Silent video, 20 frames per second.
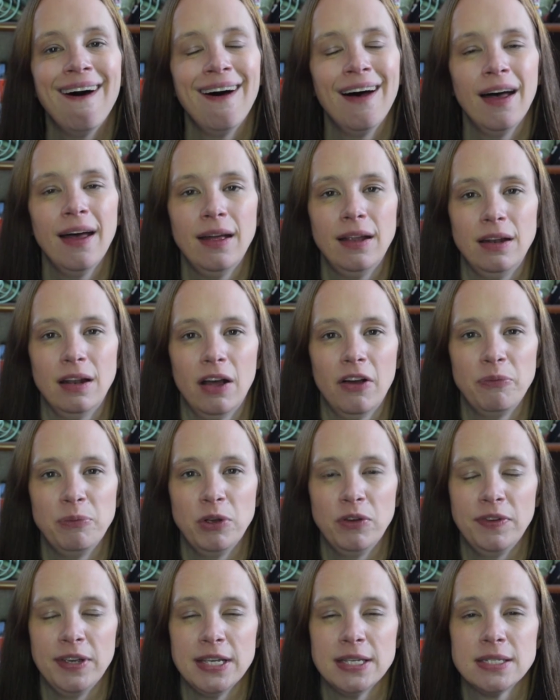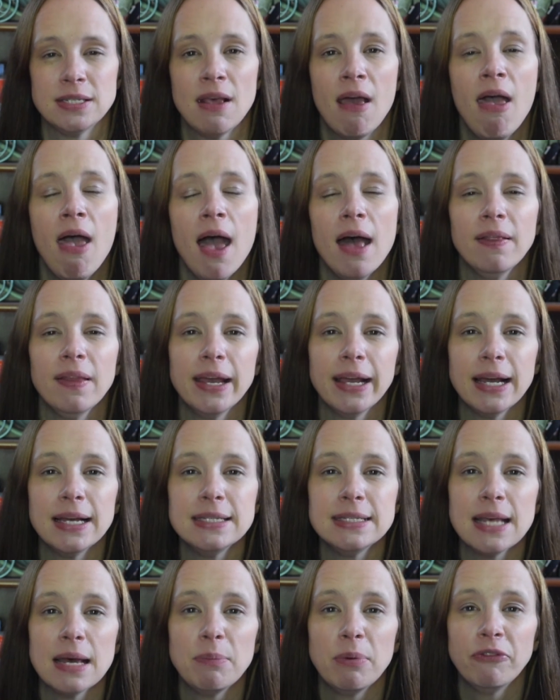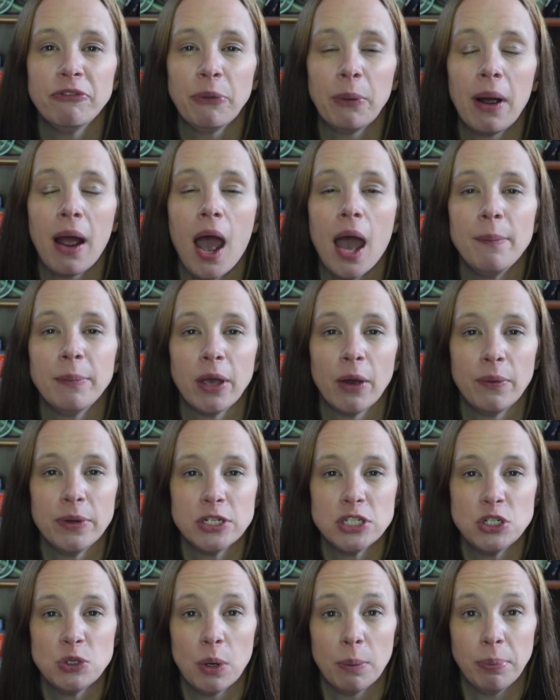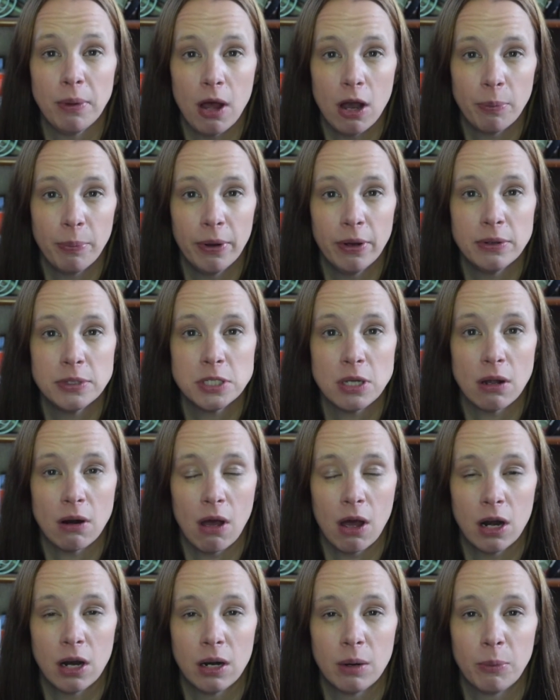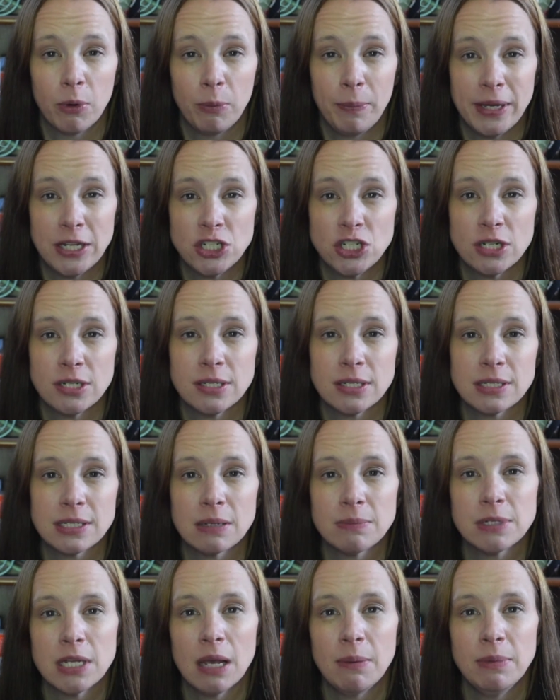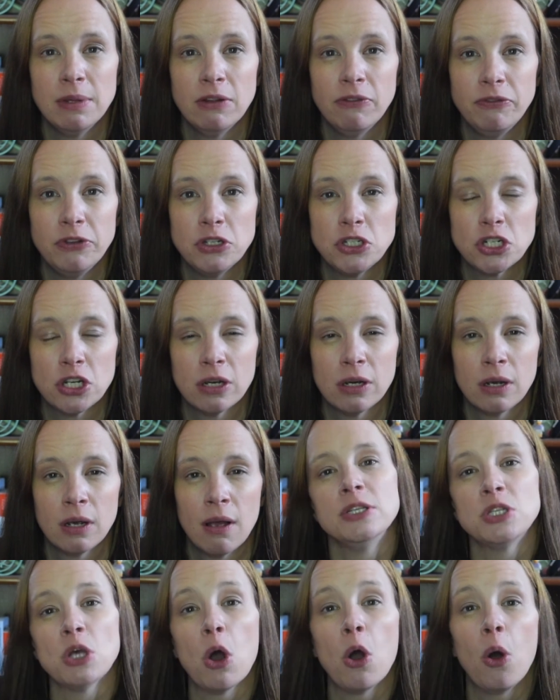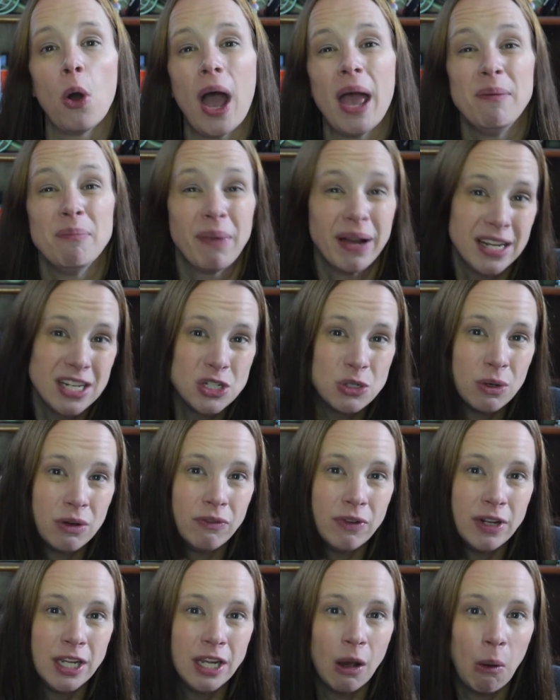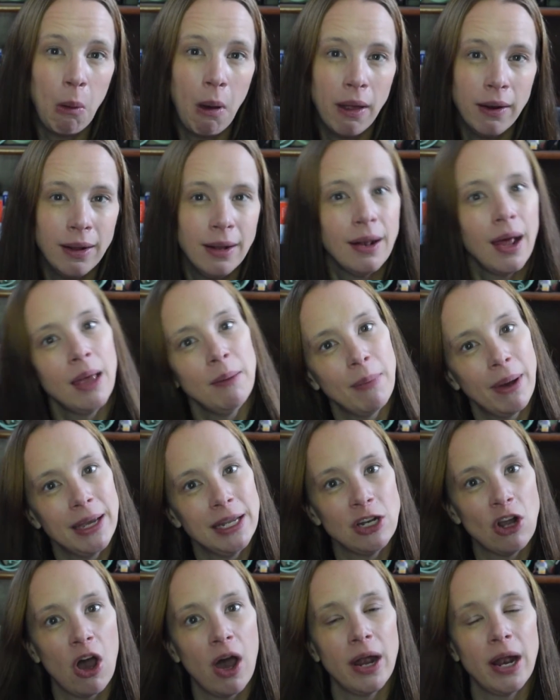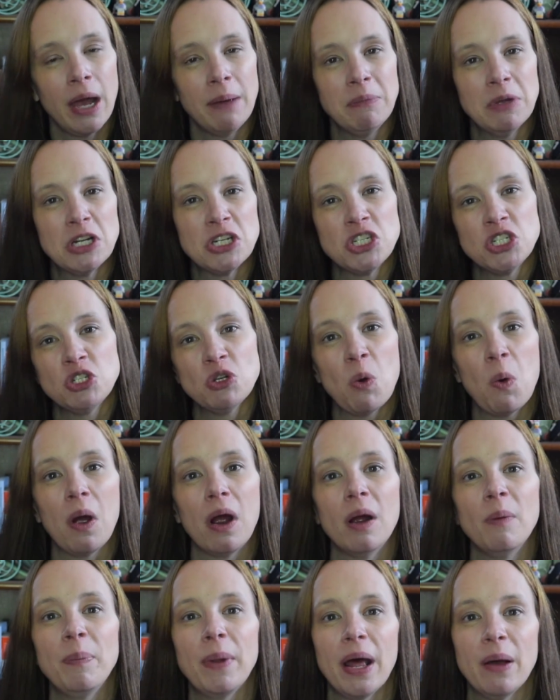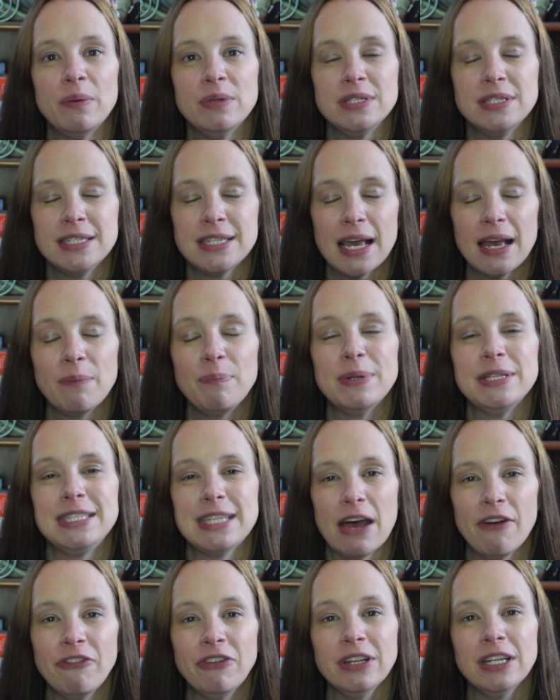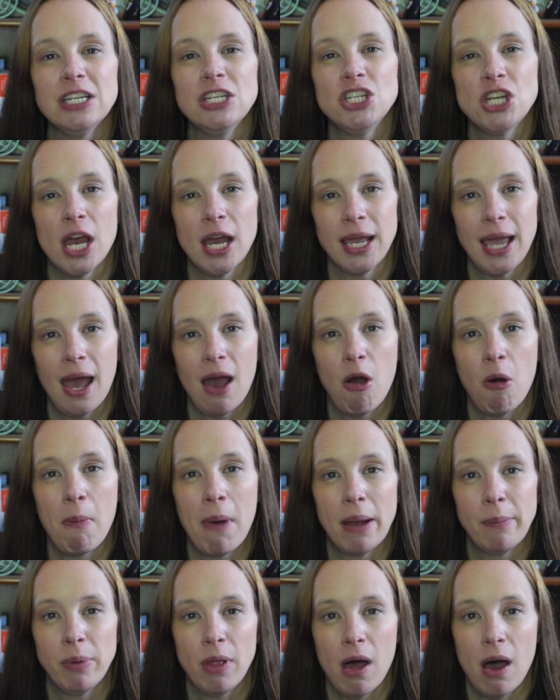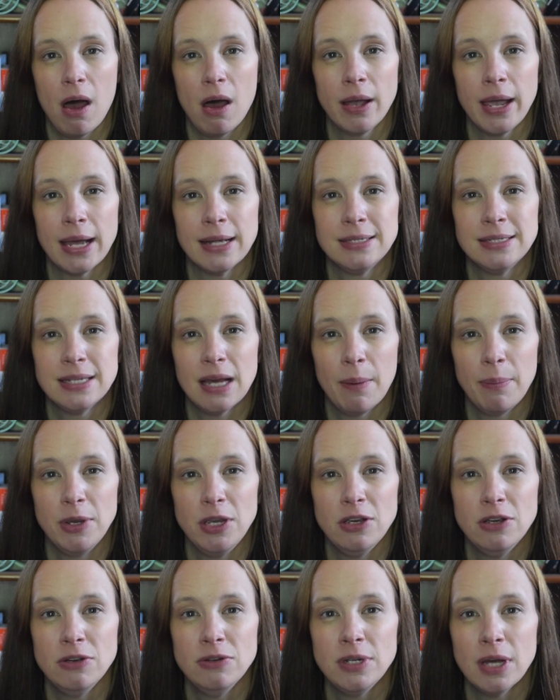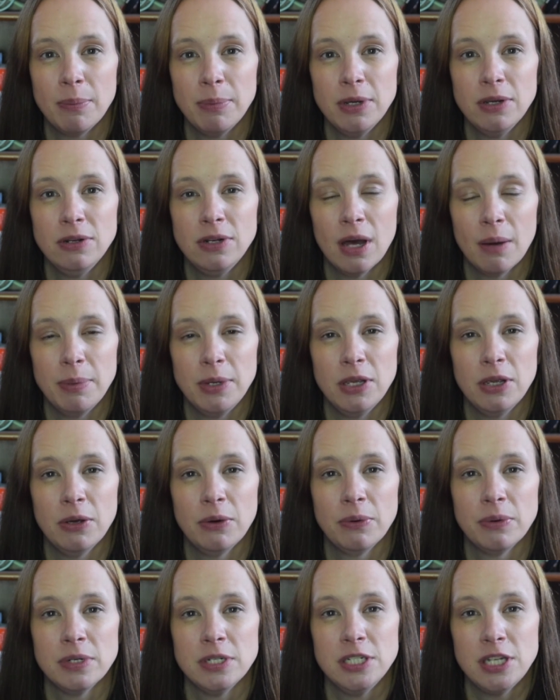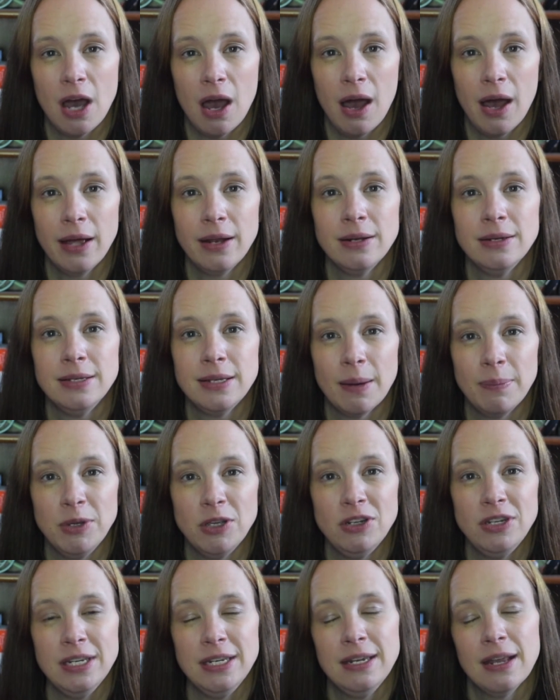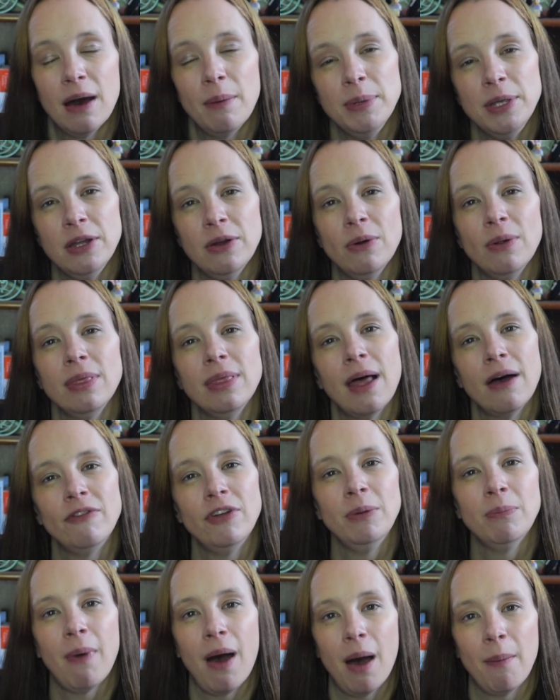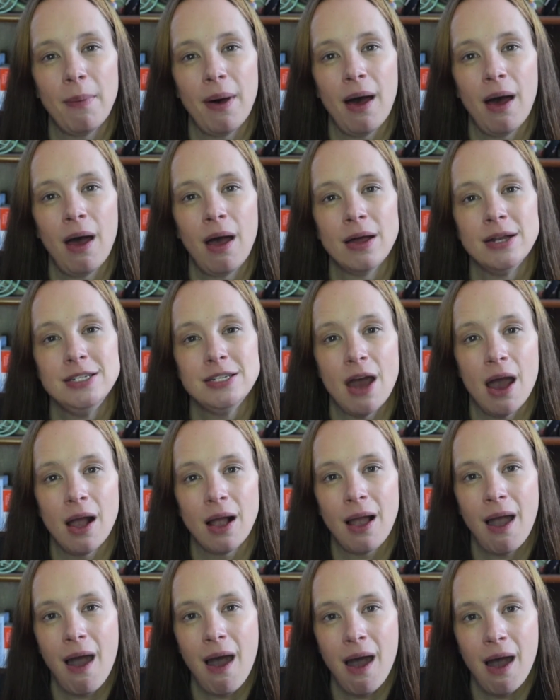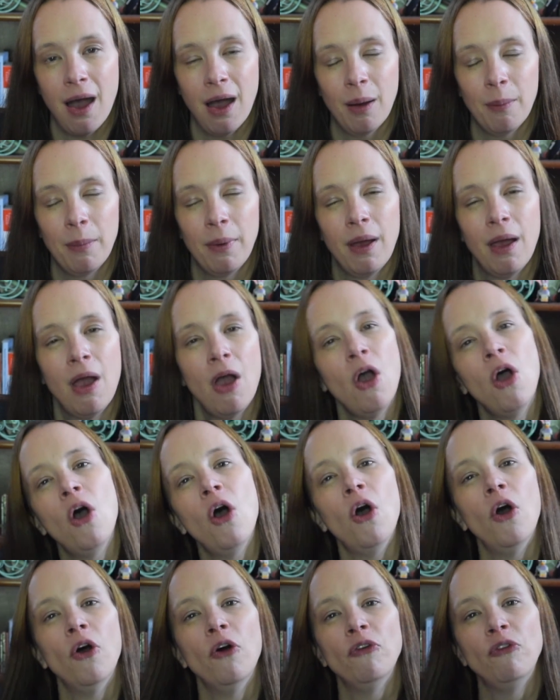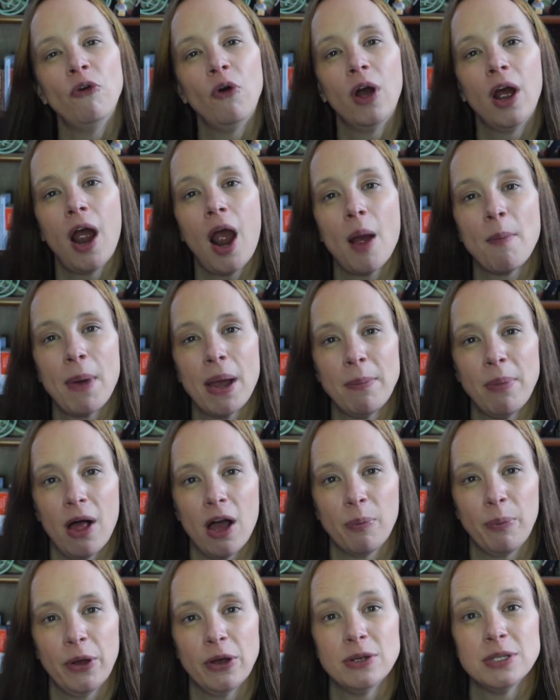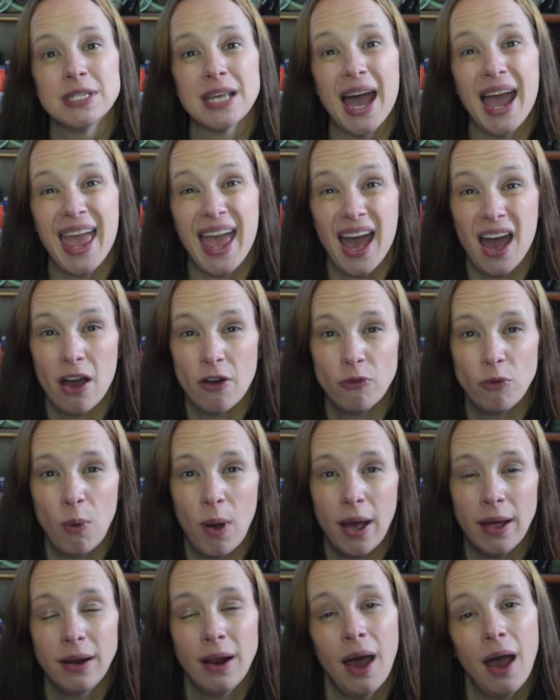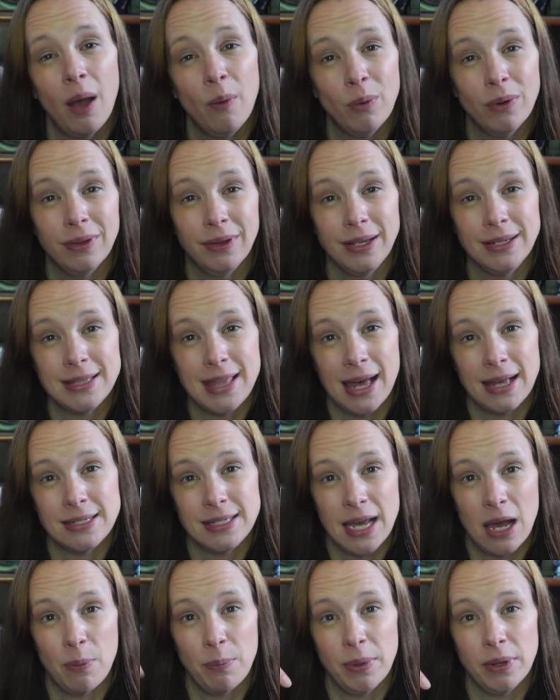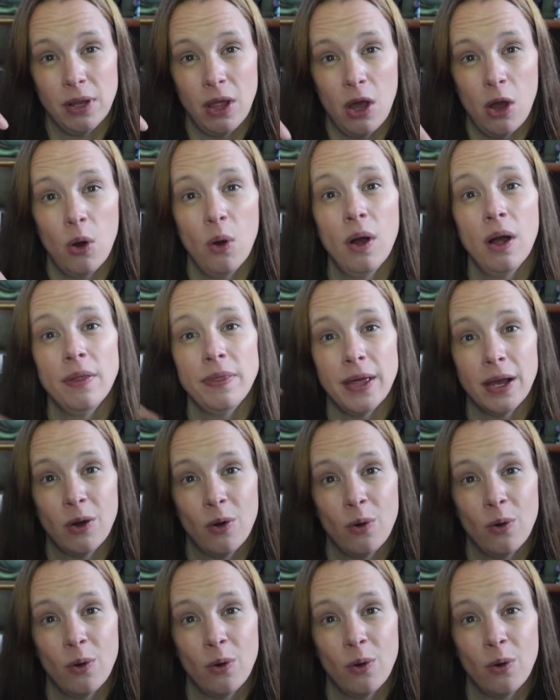ton of movies. And like I said before, I'm going to do a blog post on honorable mentions at some time in the future. So I might do a video on it. I might not. I'm not sure. But I would but definitely check out my blog at www.wdwloveandmama.com for my blog post. I have one. I will link that down below that